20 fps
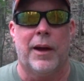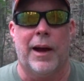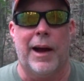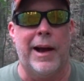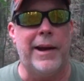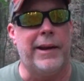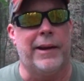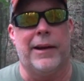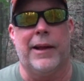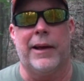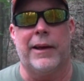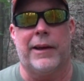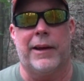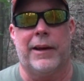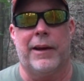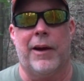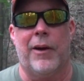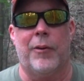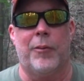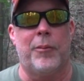I didn't like
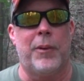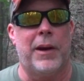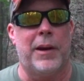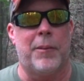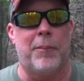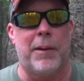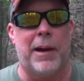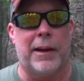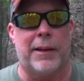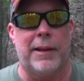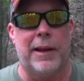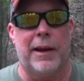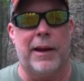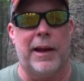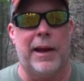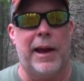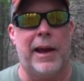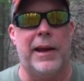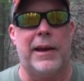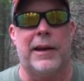it. I'll admit it. Back then,
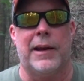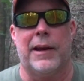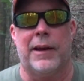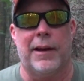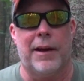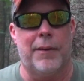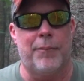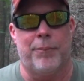I hated it.